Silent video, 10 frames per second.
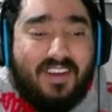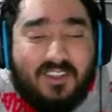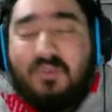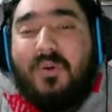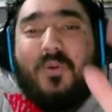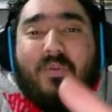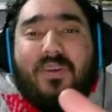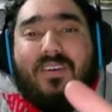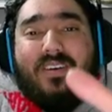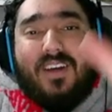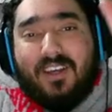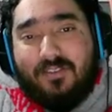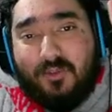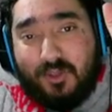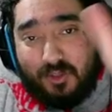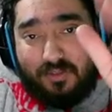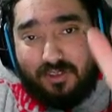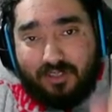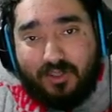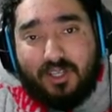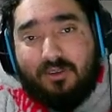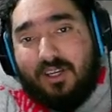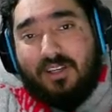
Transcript: super quick video. If it was useful, don't forget to like and